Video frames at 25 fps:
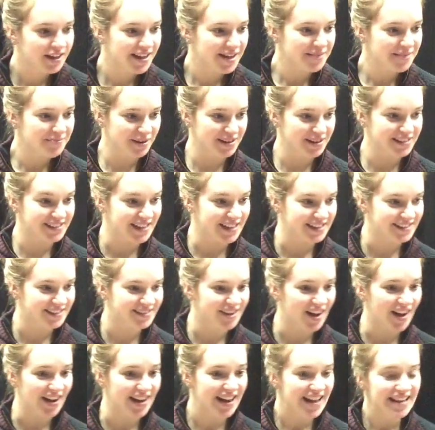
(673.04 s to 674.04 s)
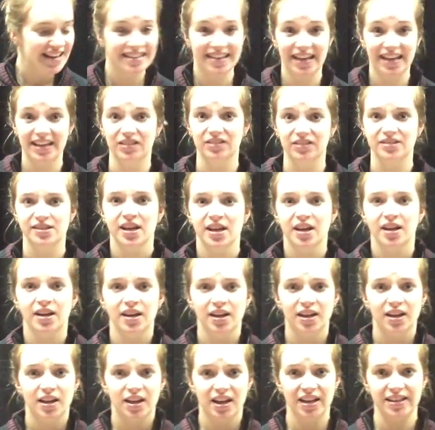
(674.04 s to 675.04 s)
Princess Di killed
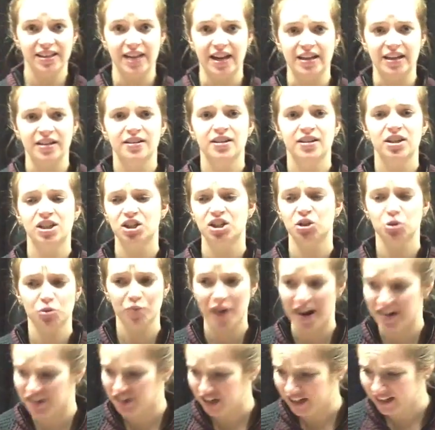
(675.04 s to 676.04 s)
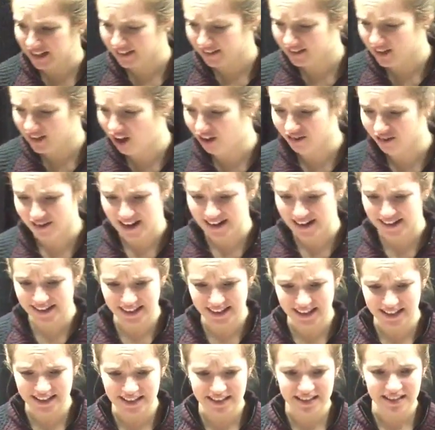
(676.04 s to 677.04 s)
in that tragic car
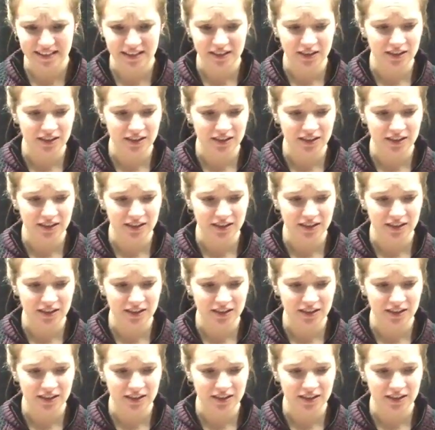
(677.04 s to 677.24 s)
accident.